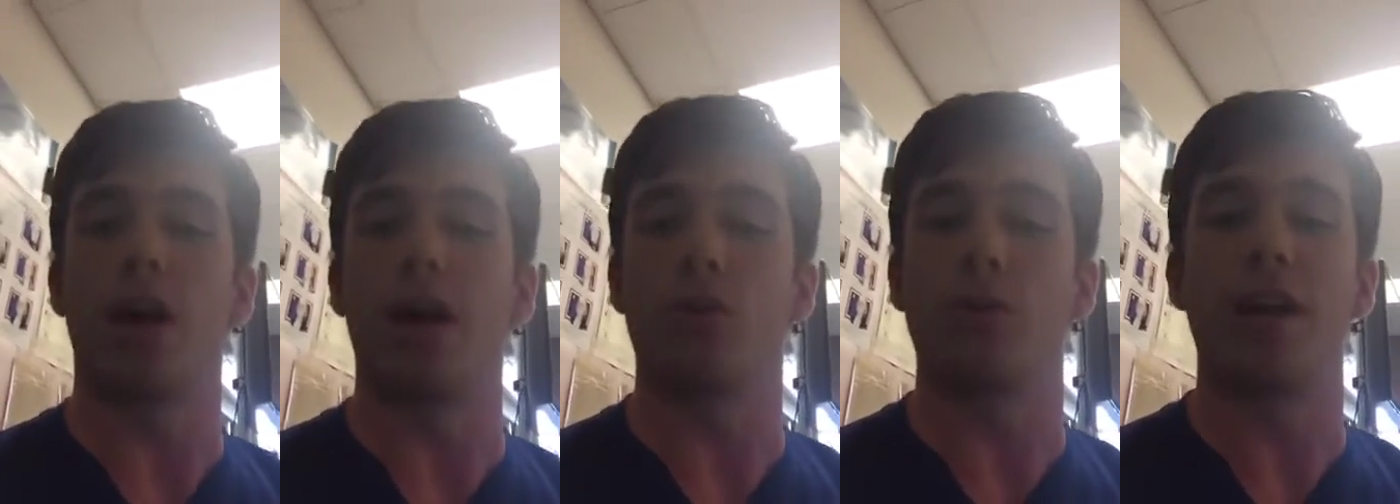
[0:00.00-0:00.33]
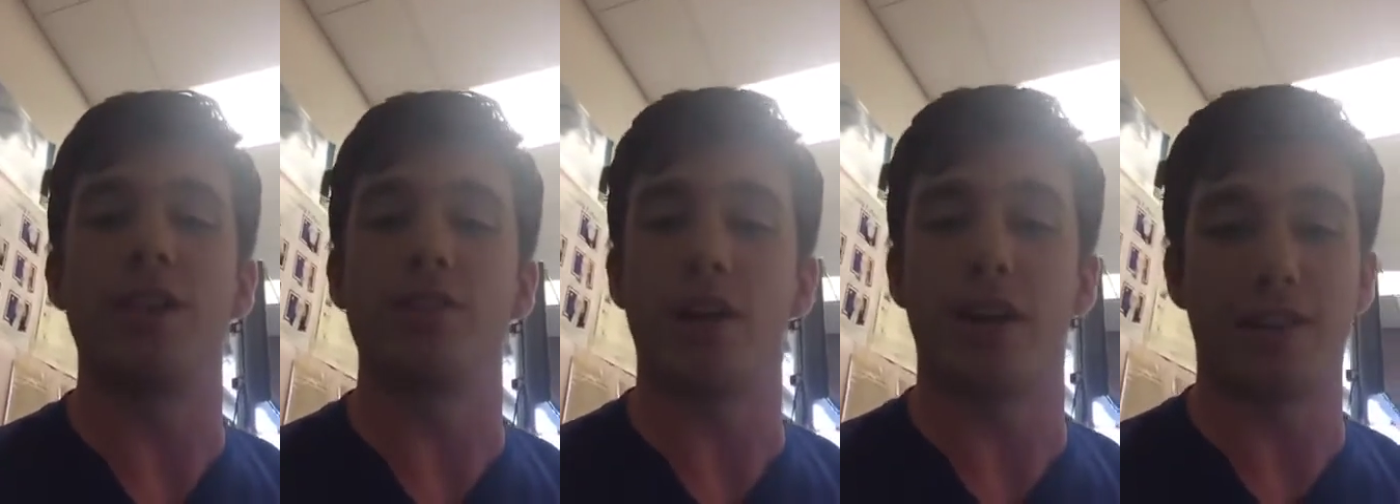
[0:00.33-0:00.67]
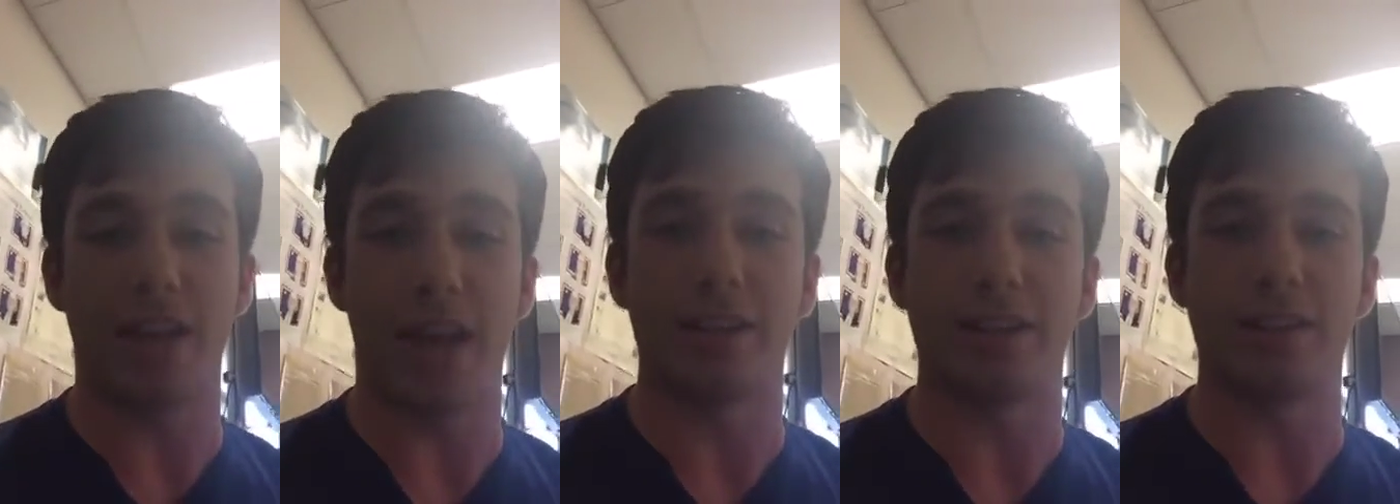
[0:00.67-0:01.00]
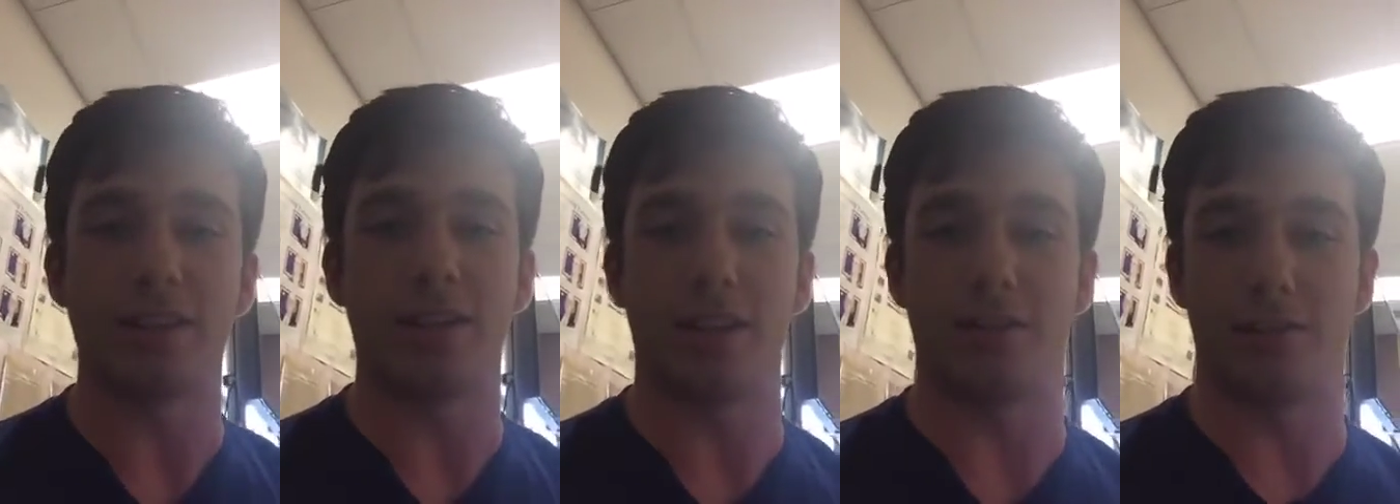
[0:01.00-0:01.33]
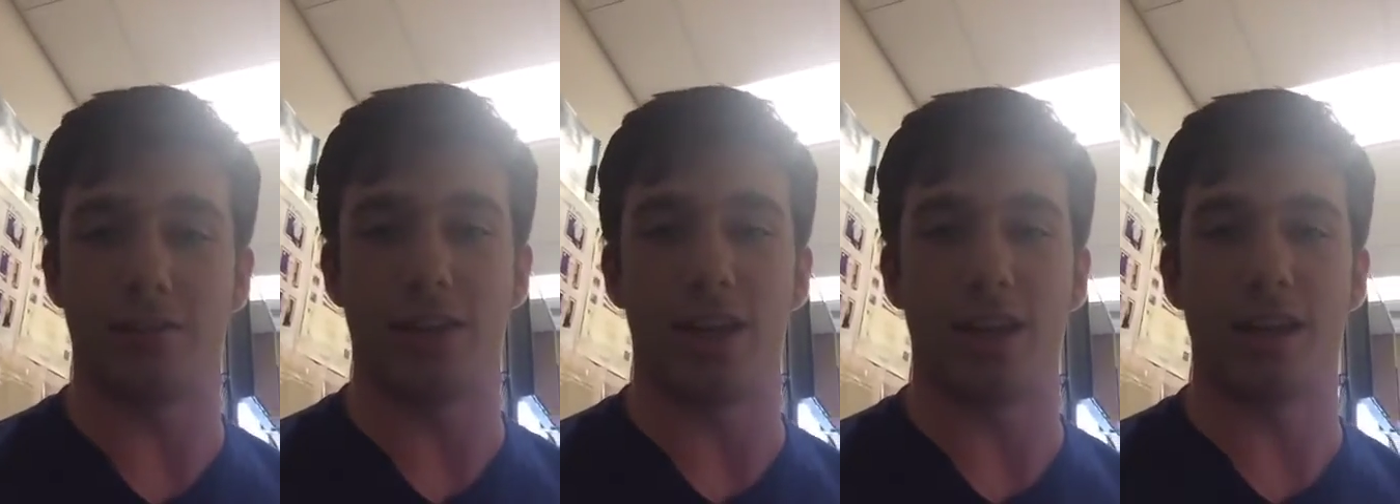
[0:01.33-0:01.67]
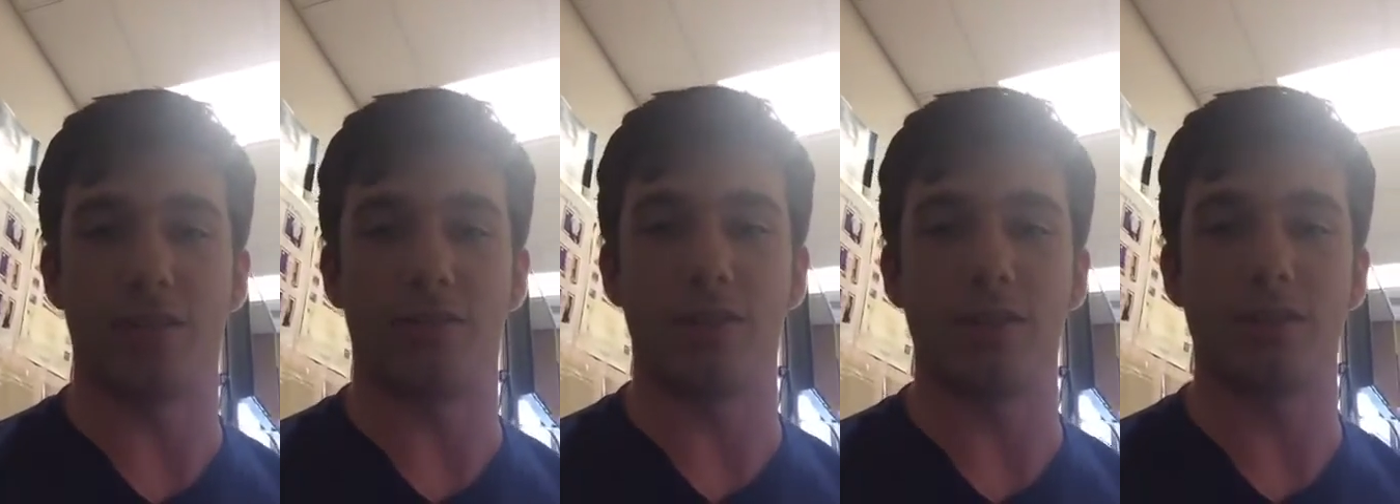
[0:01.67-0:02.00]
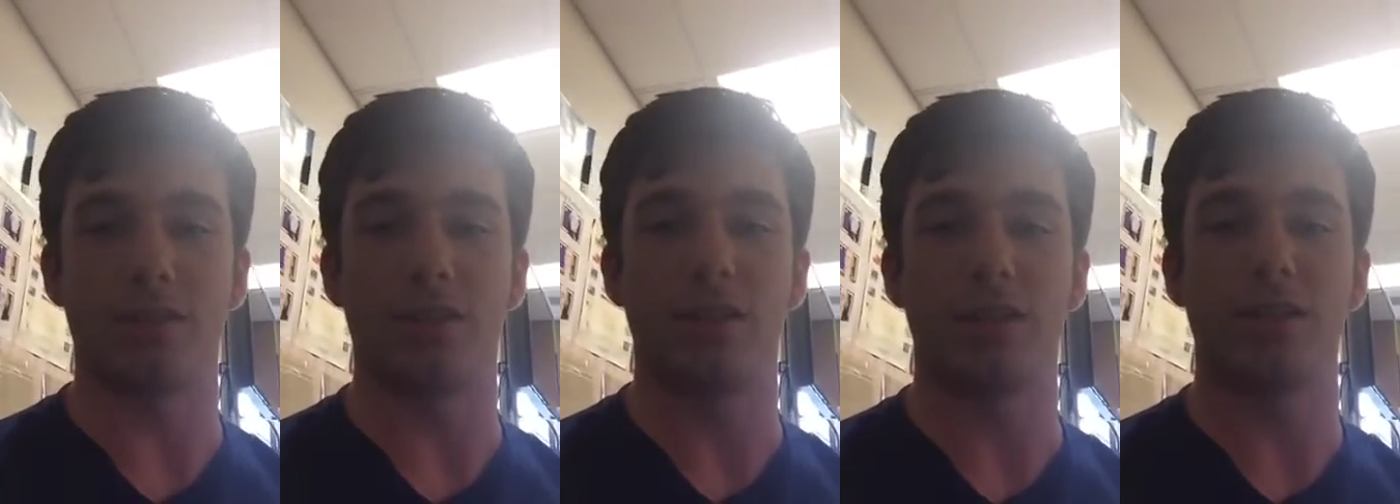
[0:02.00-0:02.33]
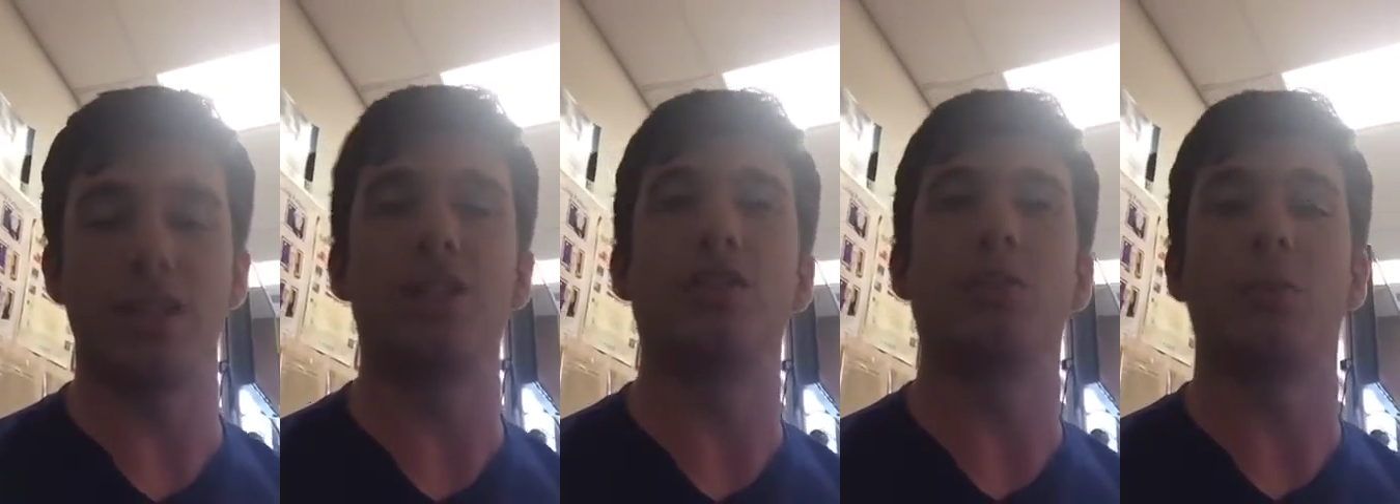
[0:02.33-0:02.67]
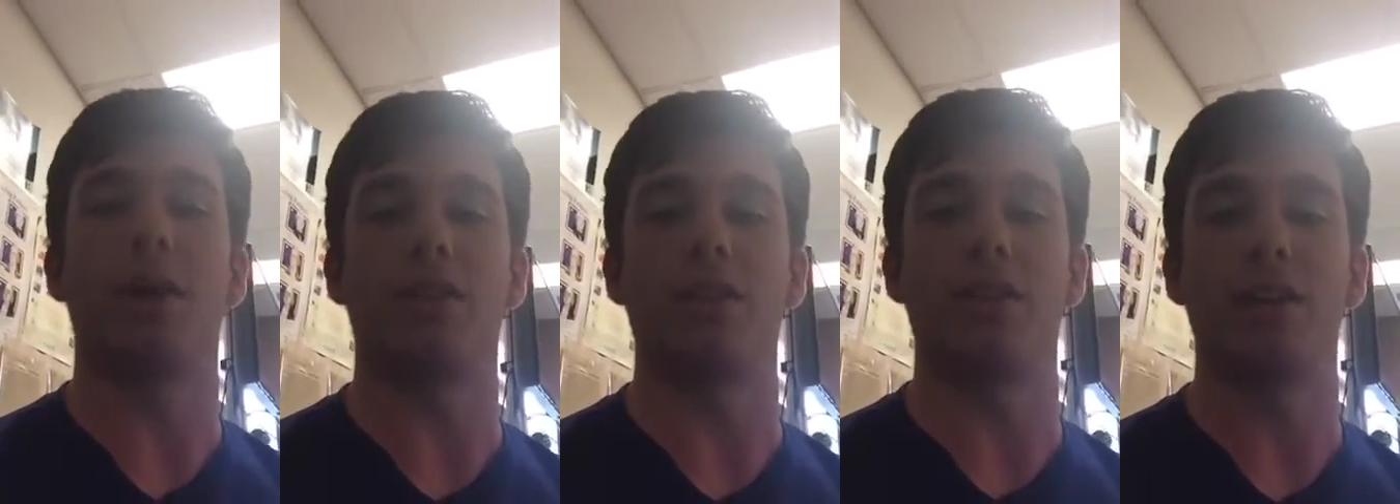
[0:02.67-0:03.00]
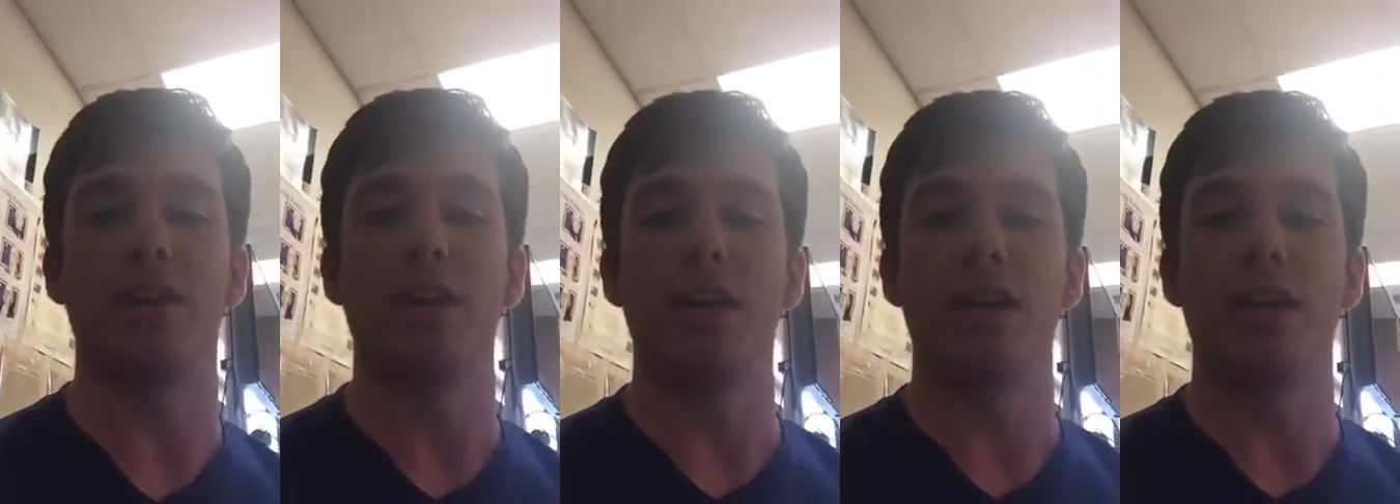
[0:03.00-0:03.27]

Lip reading: grades on a test if this teaching method